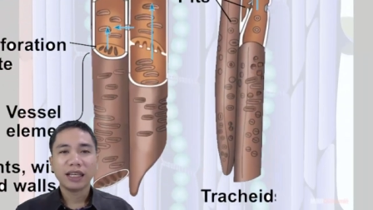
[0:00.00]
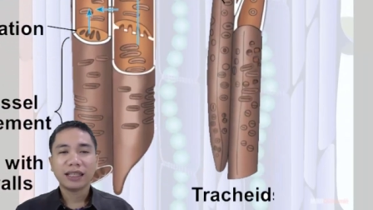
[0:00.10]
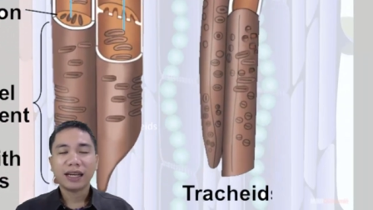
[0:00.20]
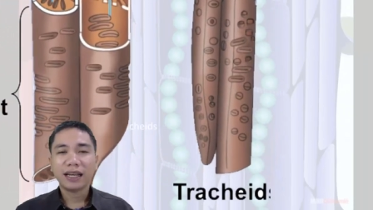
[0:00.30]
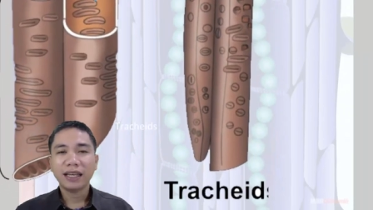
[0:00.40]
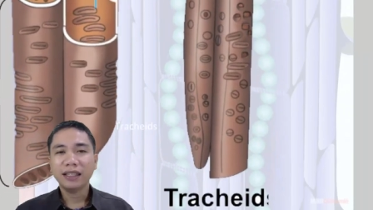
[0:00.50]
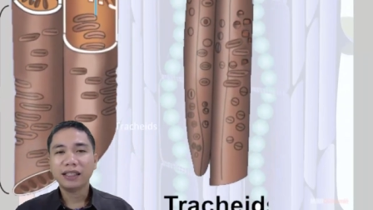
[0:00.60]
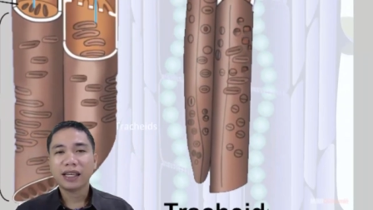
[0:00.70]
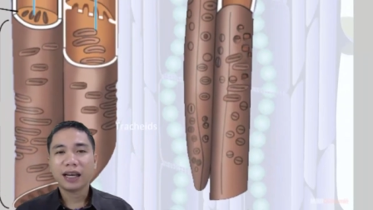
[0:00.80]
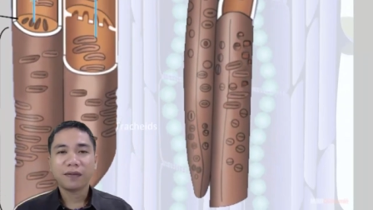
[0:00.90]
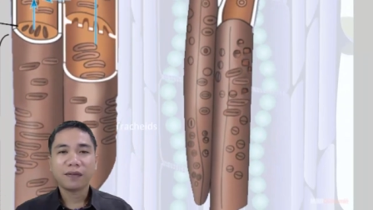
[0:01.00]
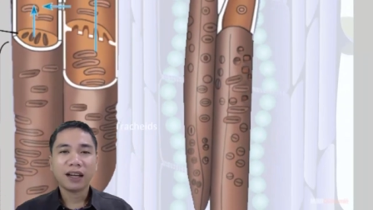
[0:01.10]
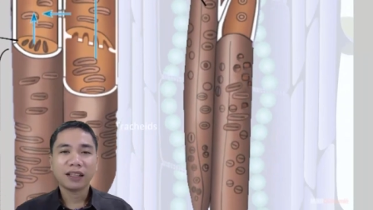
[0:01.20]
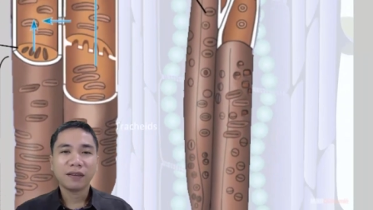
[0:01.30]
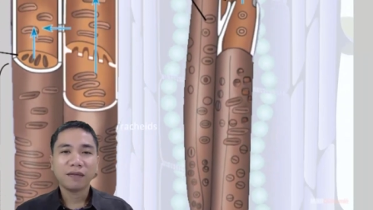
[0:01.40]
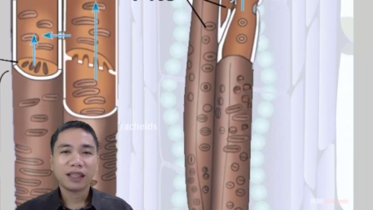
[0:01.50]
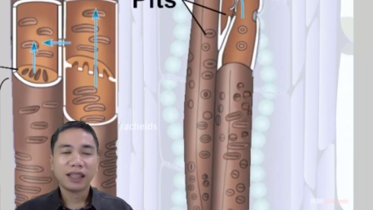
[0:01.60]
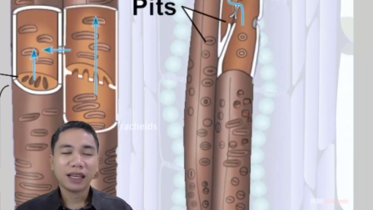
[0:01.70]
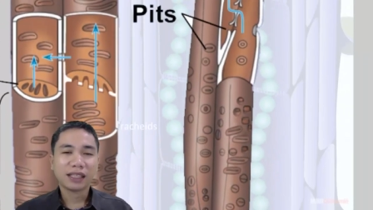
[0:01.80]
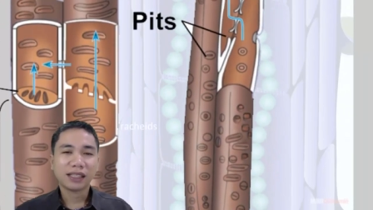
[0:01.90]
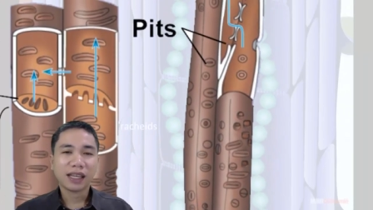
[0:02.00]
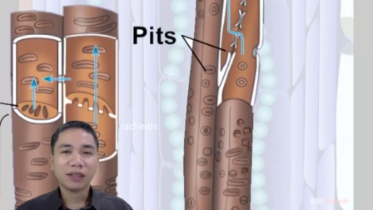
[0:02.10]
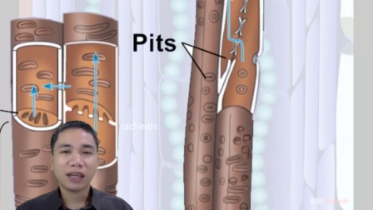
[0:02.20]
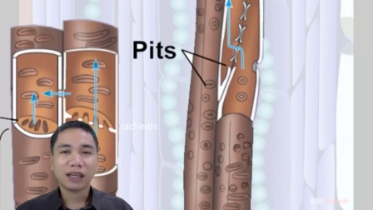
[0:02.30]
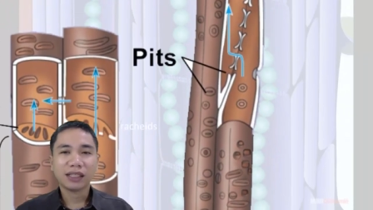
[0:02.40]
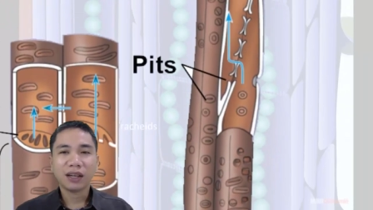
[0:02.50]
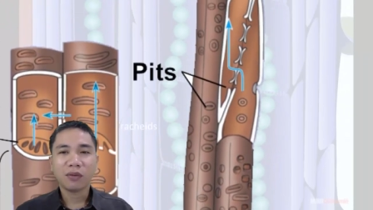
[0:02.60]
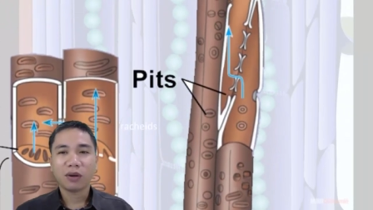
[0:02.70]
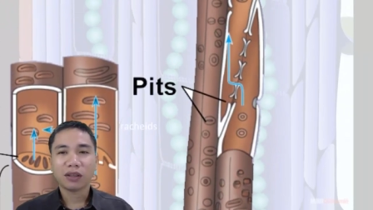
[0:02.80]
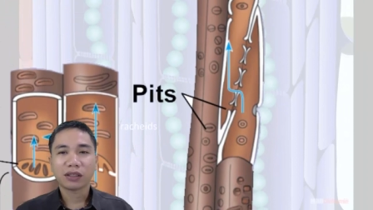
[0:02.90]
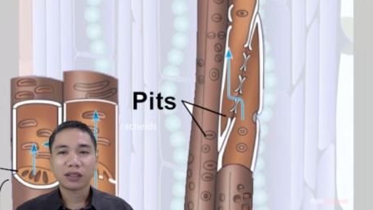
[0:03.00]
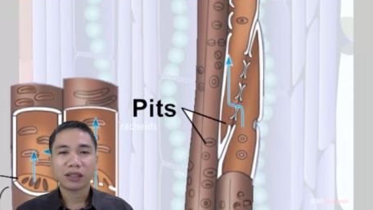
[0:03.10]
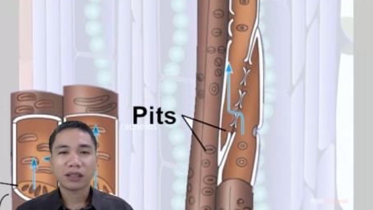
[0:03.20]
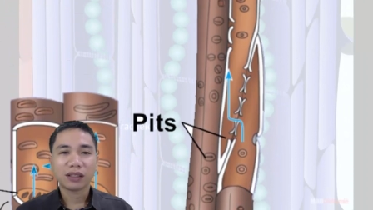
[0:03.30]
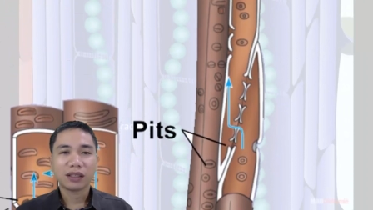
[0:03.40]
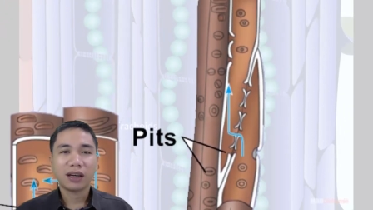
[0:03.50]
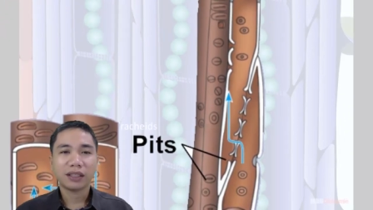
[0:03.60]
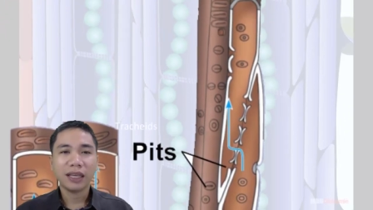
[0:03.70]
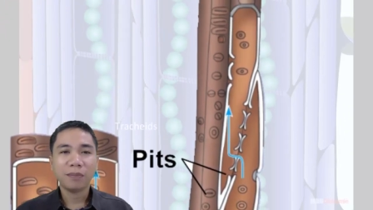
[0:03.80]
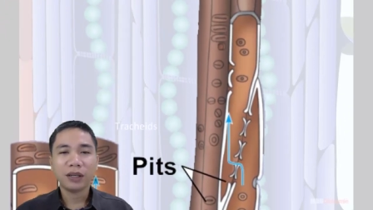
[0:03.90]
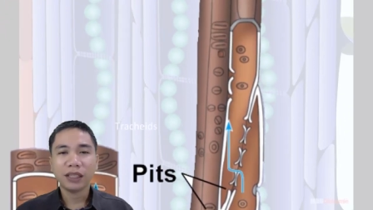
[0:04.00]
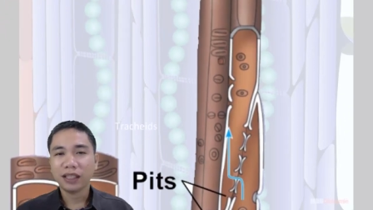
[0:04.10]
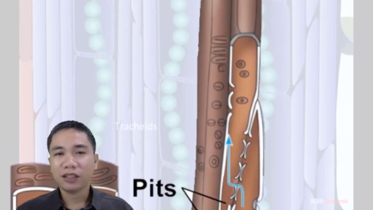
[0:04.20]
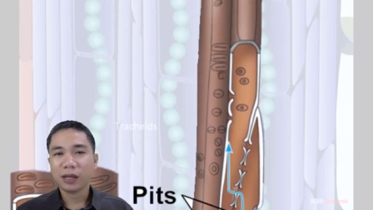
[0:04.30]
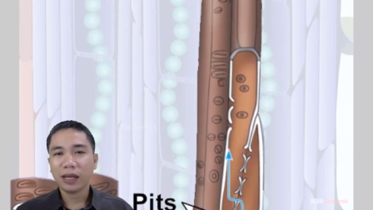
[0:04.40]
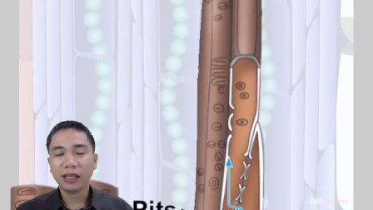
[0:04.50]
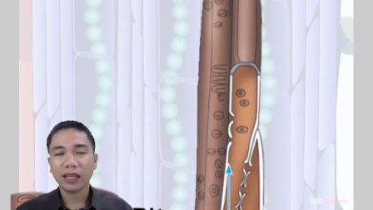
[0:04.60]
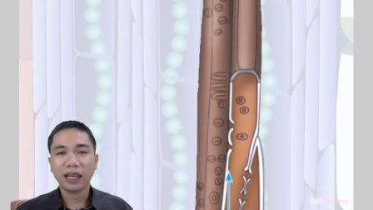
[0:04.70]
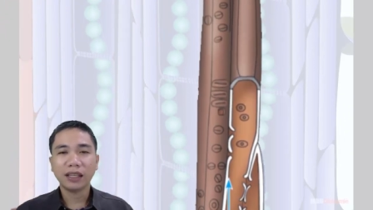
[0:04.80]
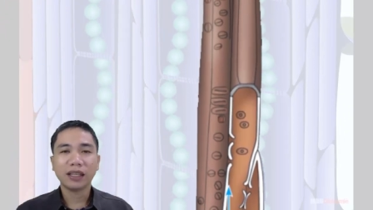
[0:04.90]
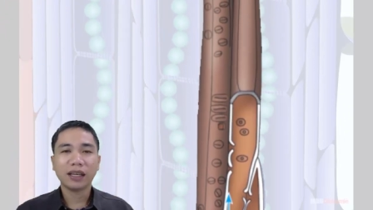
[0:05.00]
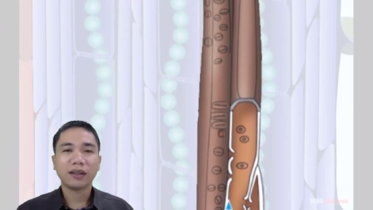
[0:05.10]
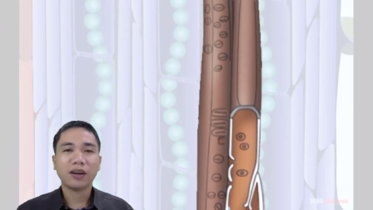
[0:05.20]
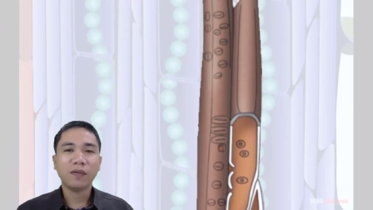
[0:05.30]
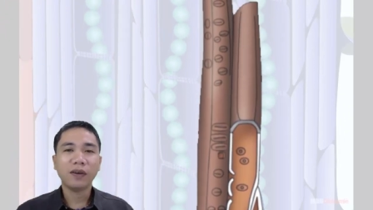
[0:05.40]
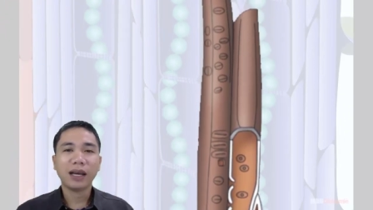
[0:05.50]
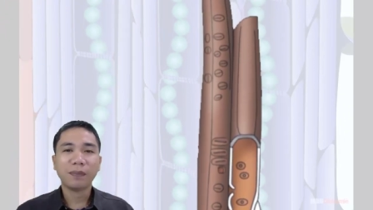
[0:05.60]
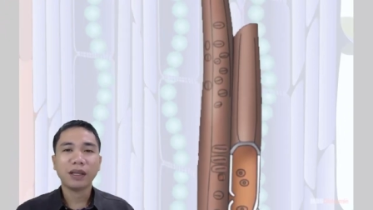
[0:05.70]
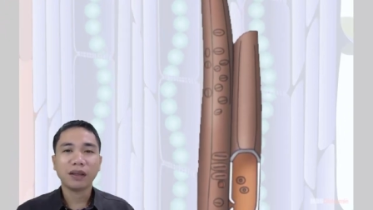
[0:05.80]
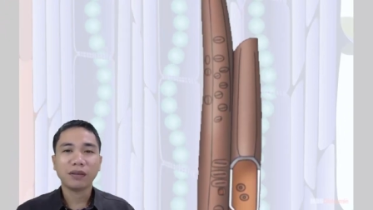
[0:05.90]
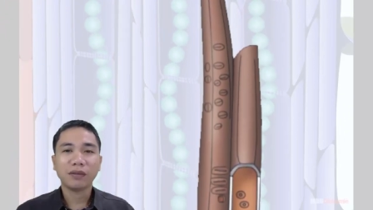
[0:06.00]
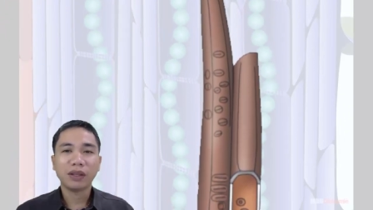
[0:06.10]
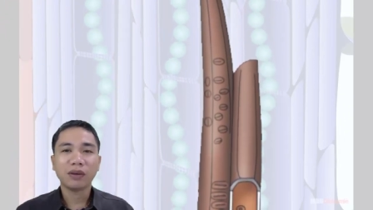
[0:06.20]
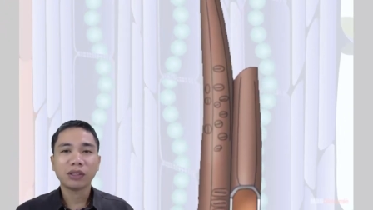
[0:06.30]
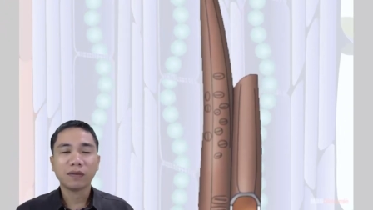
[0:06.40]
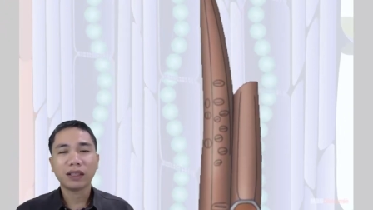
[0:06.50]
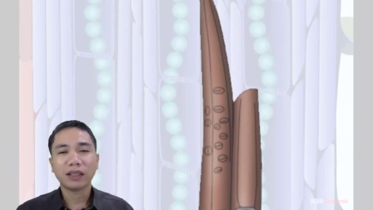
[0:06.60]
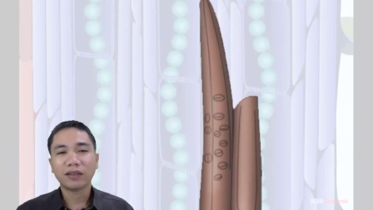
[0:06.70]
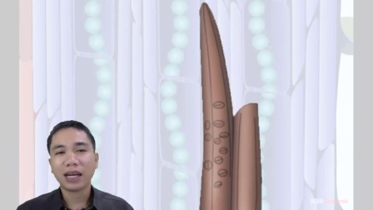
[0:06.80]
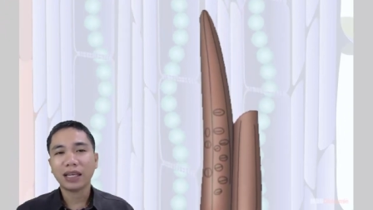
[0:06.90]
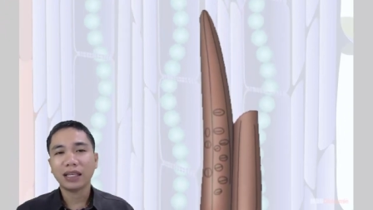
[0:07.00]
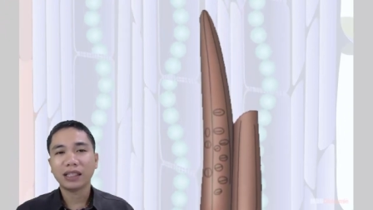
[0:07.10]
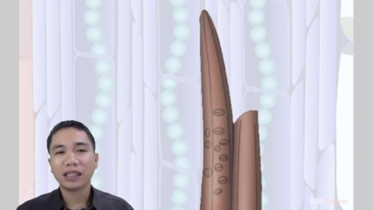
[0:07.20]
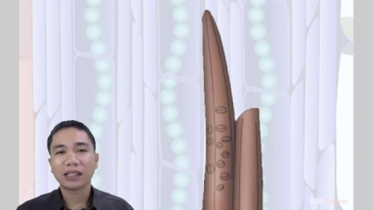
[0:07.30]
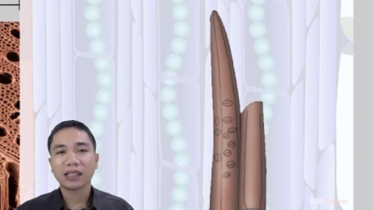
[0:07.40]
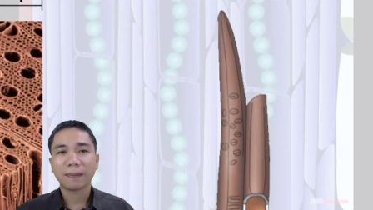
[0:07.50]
Tracheids have relatively thick secondary cell walls, are tapered at each end and uh, overlapping with those of other tracheids.